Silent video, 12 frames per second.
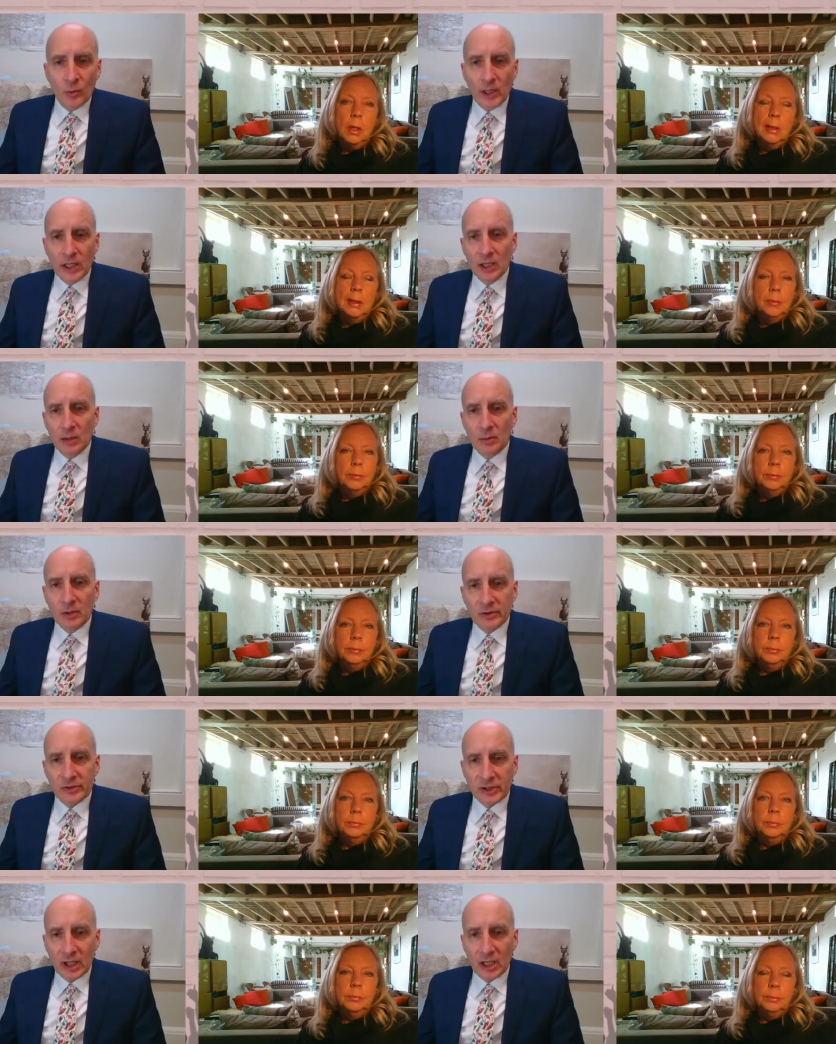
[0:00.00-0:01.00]
Speaker 1: when it
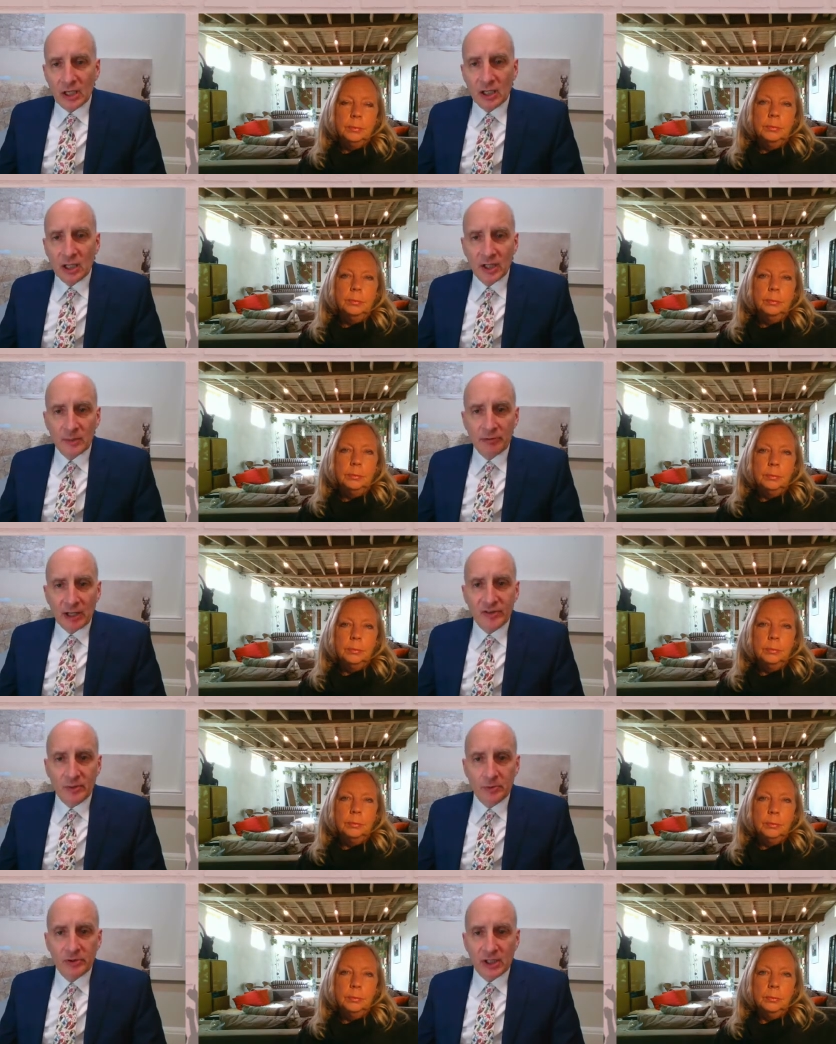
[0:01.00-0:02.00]
was uh, clear that
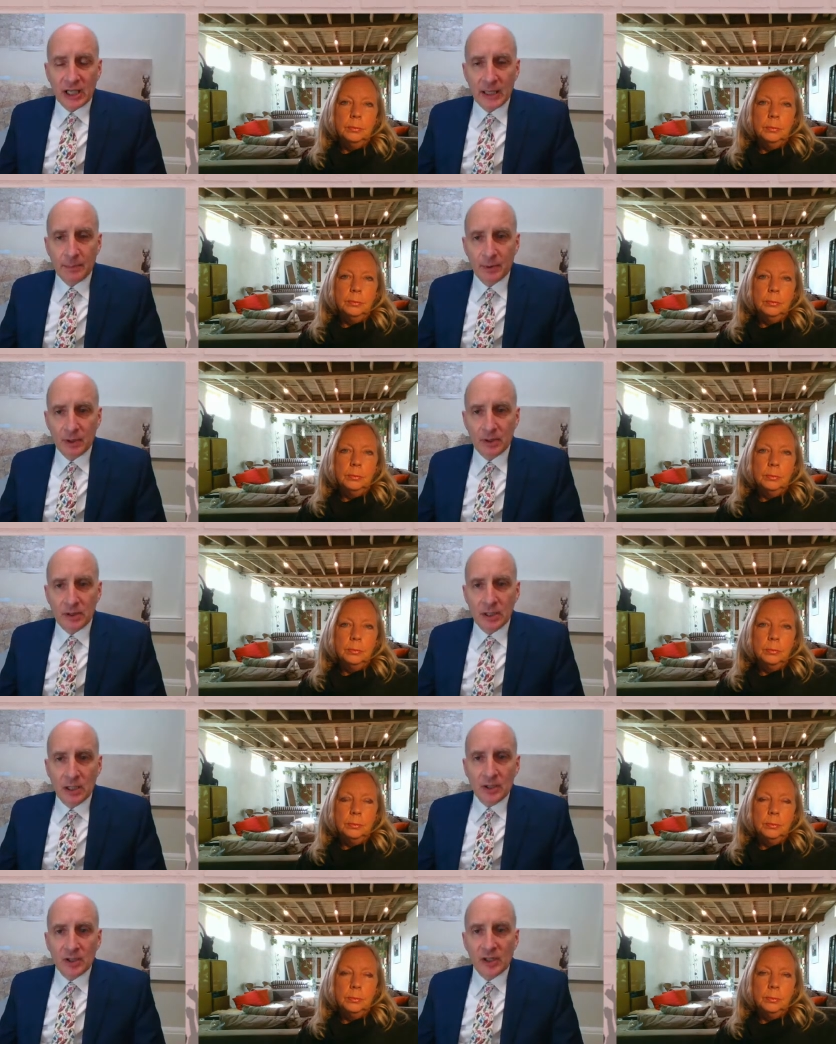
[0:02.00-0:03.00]
Brexit was going to happen
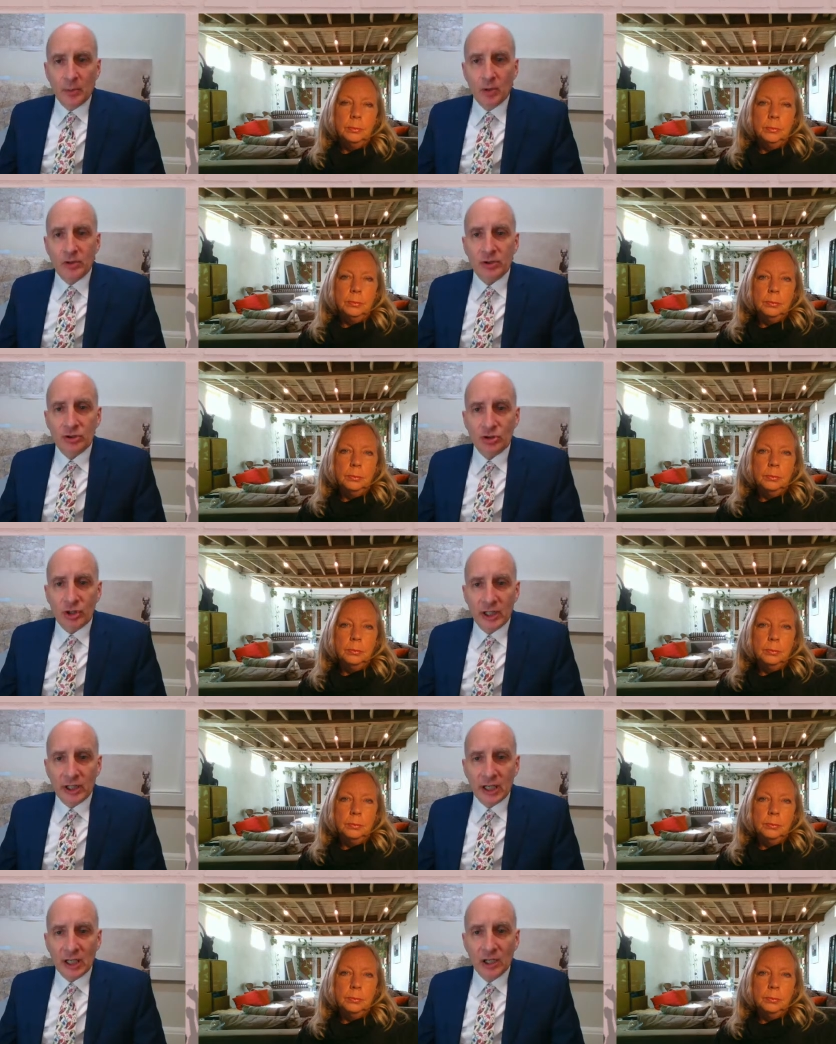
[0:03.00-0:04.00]
that they wanted to try
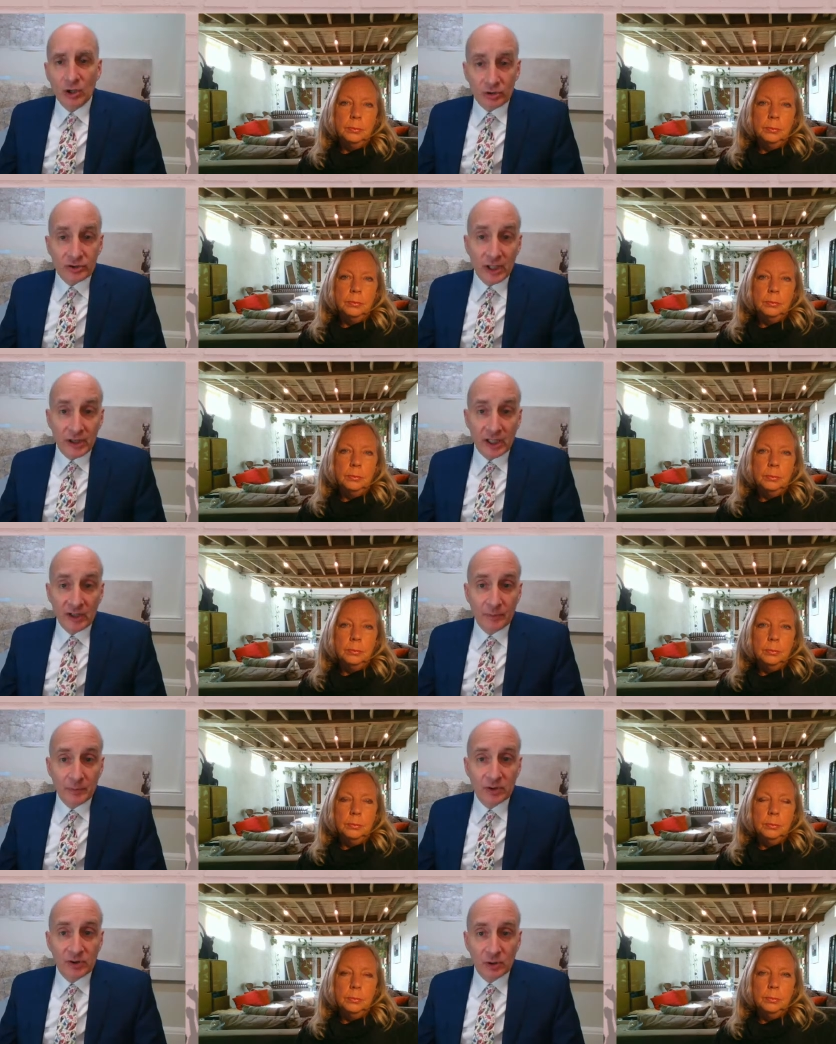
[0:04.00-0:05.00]
and get alongside the
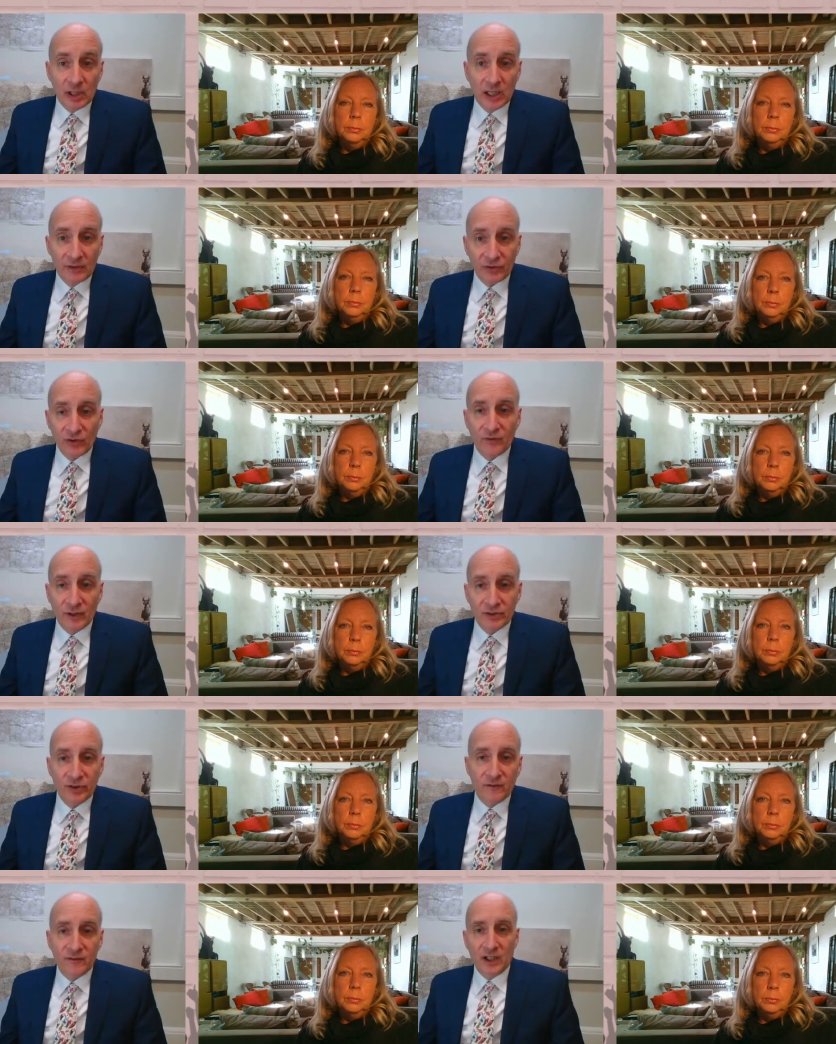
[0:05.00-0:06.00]
government to do a kind of softly,
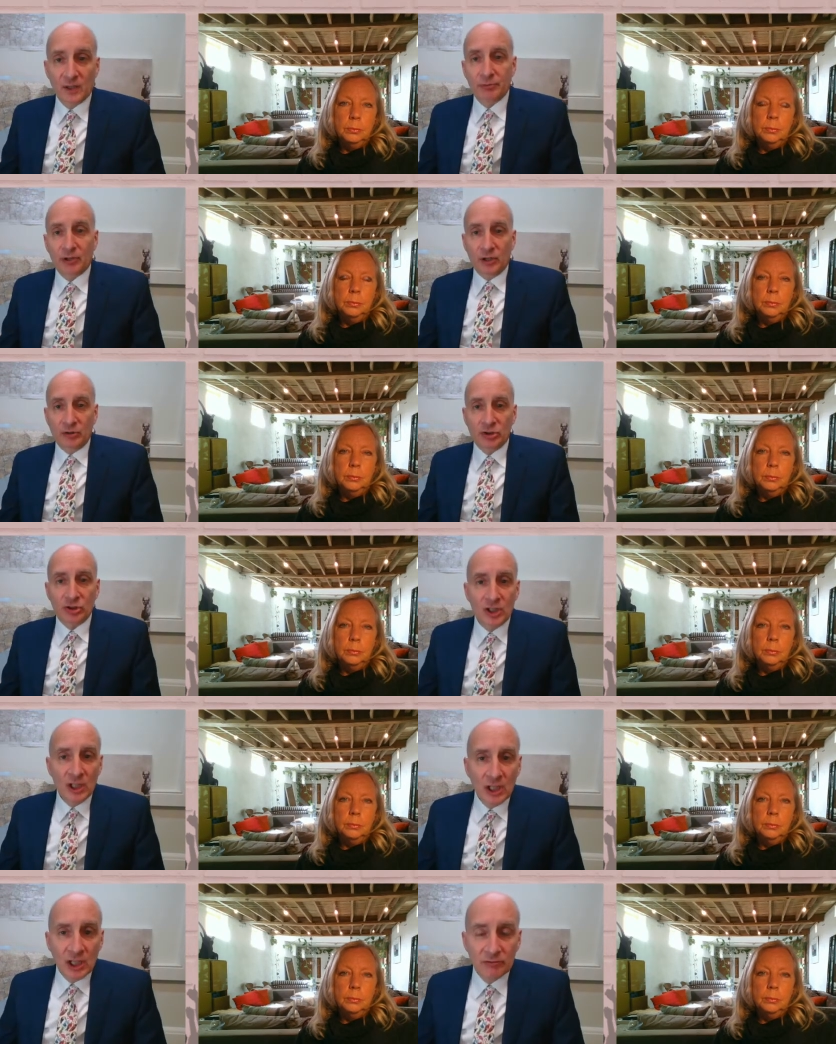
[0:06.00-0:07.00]
softly approach
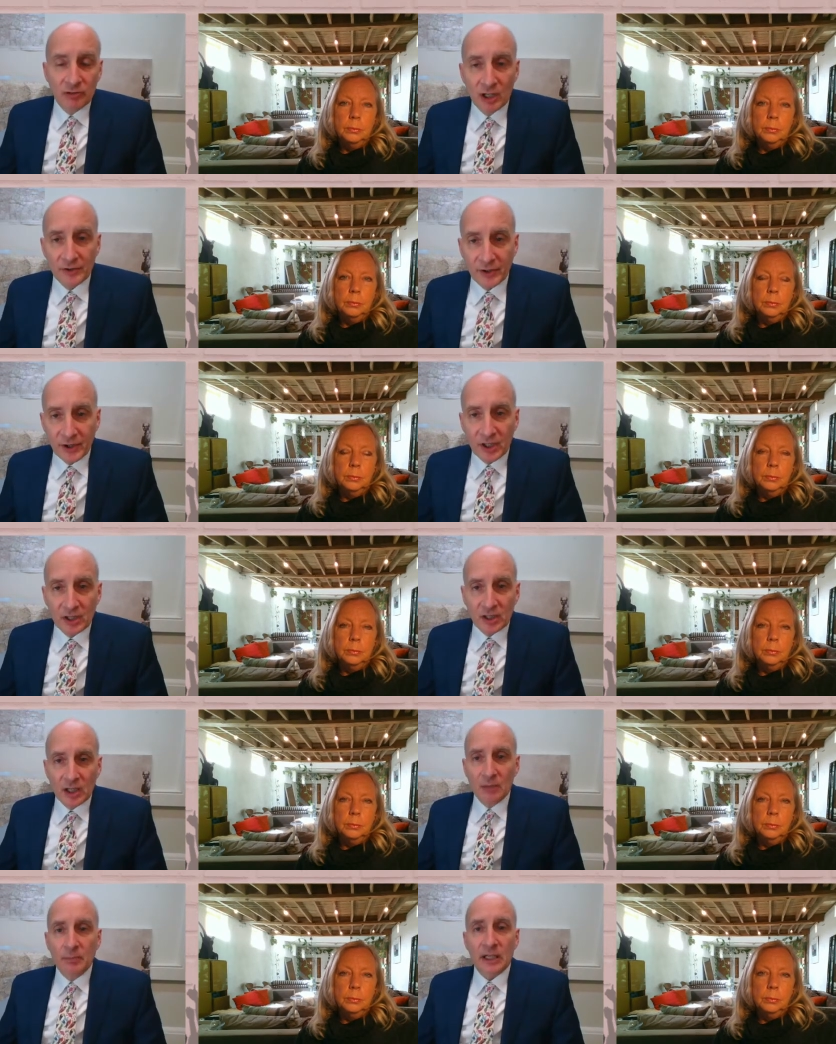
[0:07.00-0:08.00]
rather than
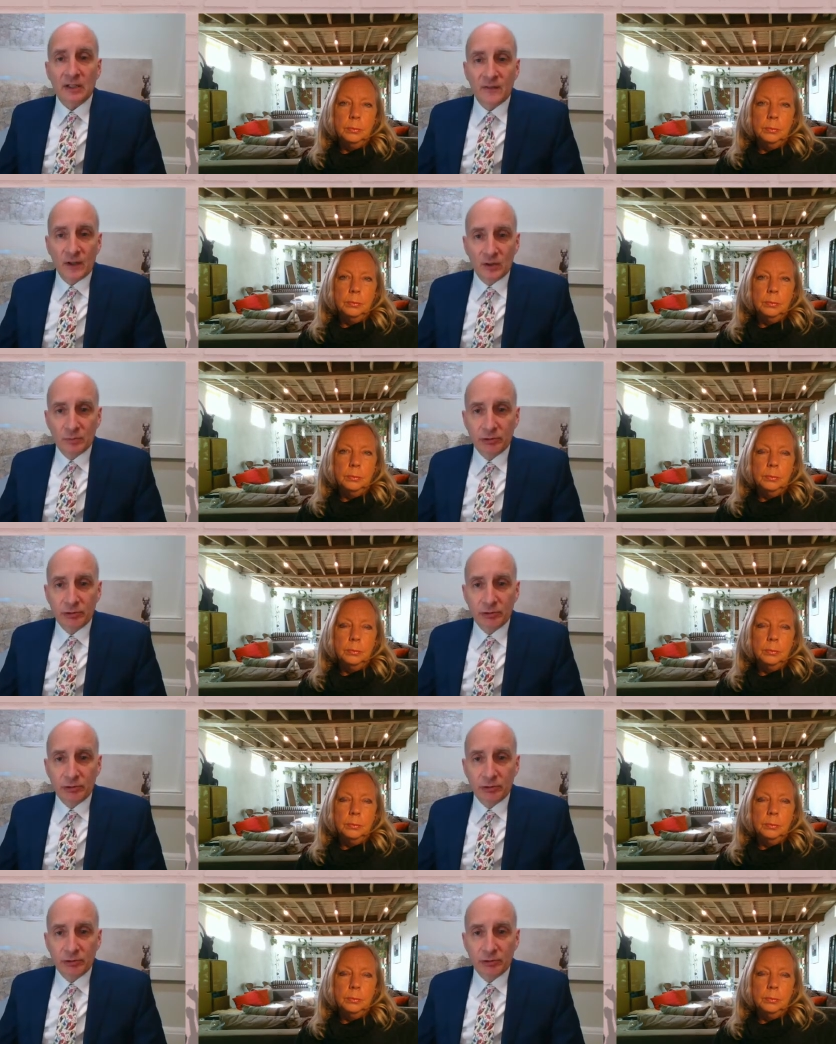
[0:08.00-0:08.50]
a megaphone